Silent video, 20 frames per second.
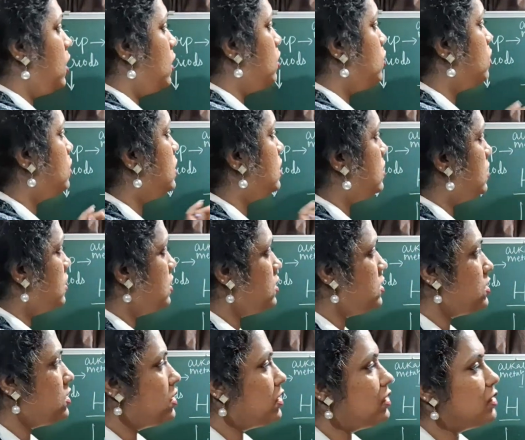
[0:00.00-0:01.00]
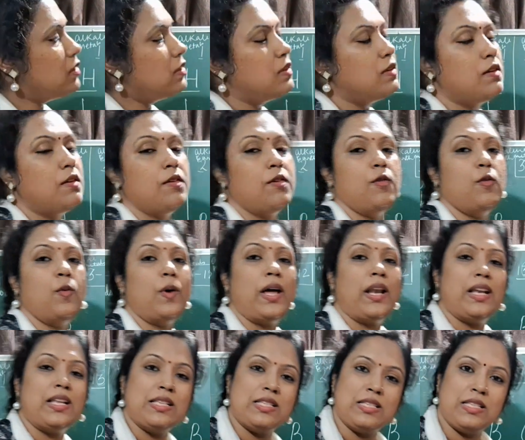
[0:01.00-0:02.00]
So this is the
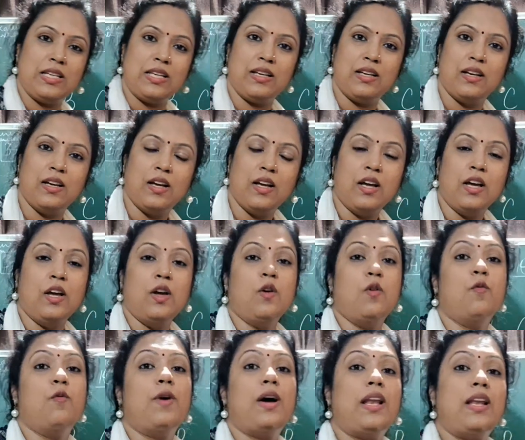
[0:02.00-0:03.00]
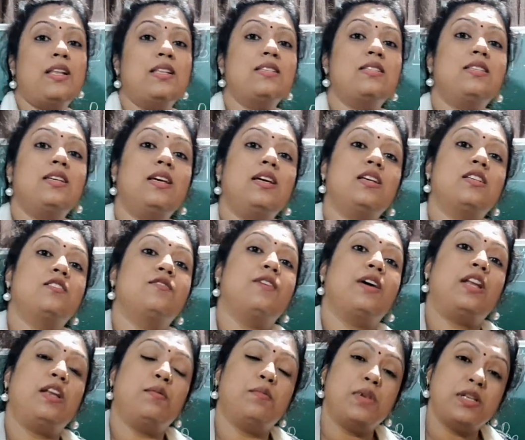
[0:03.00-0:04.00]
valency. Valency is
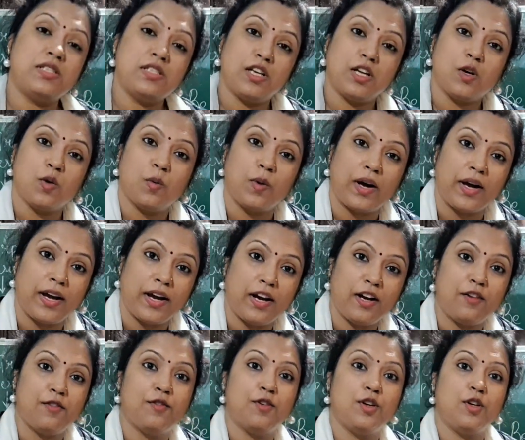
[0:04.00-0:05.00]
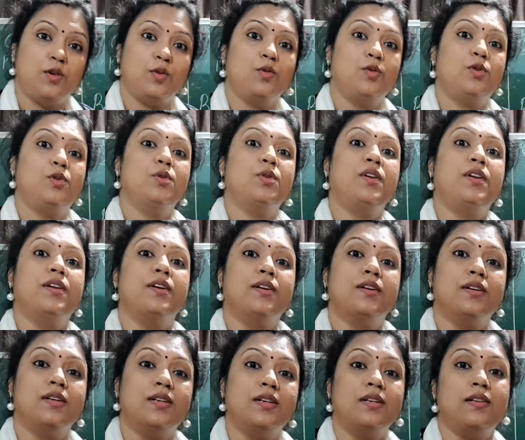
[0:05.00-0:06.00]
very much required for you to
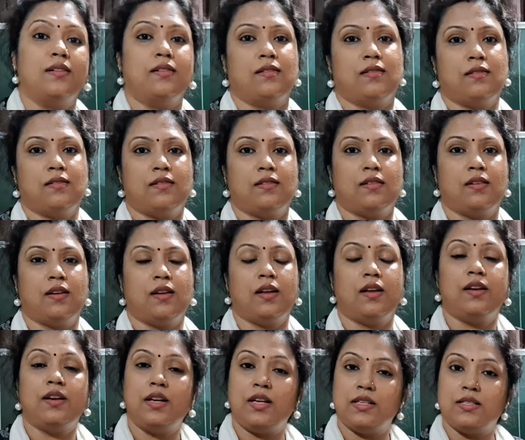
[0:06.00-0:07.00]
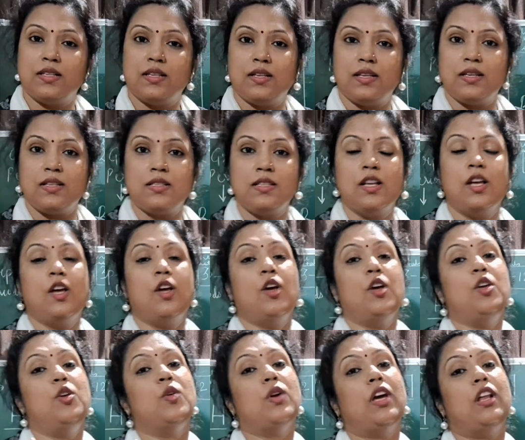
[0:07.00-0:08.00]
learn. Reason is
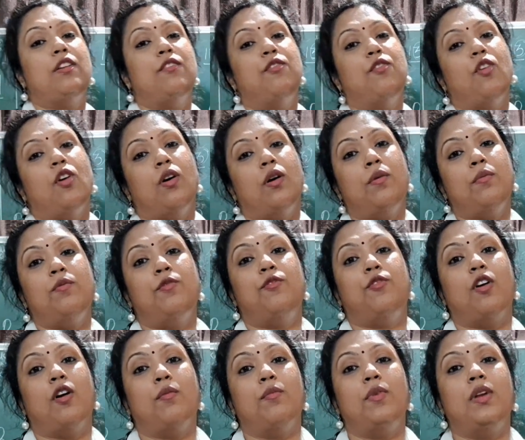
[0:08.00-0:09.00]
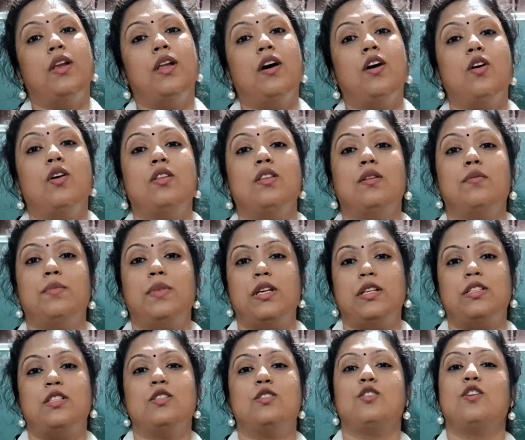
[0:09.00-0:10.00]
you can form formula on the
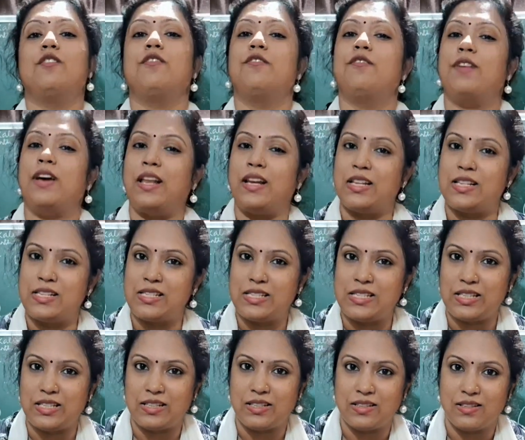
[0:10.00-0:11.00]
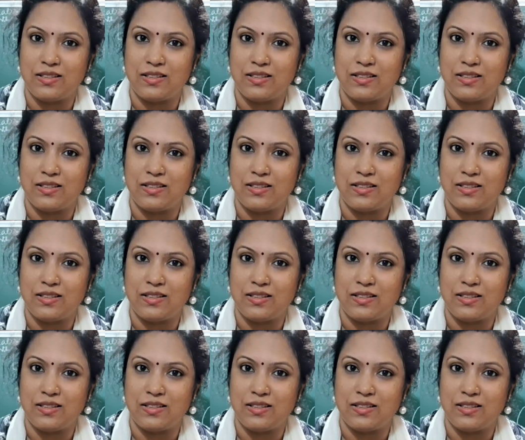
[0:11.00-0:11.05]
basis of valency.